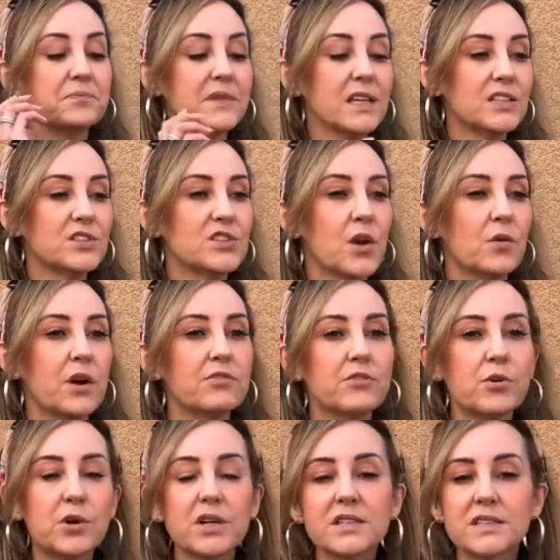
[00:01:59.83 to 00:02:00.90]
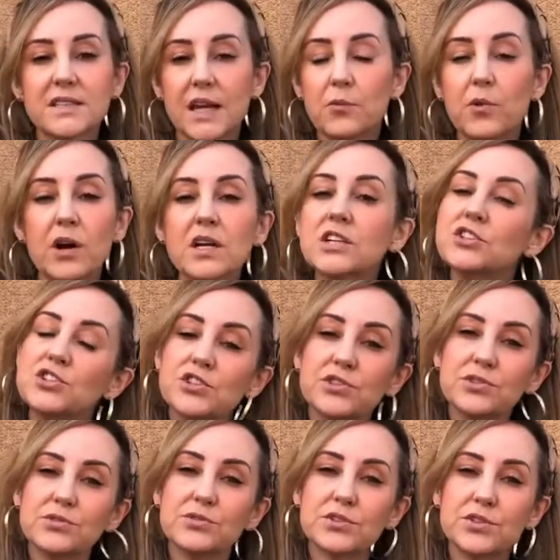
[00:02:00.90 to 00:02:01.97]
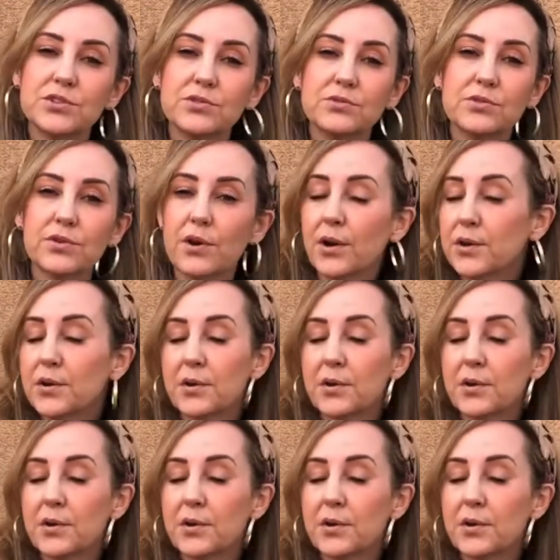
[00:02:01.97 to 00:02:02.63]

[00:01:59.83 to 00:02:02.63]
so of course they wanted you to grow your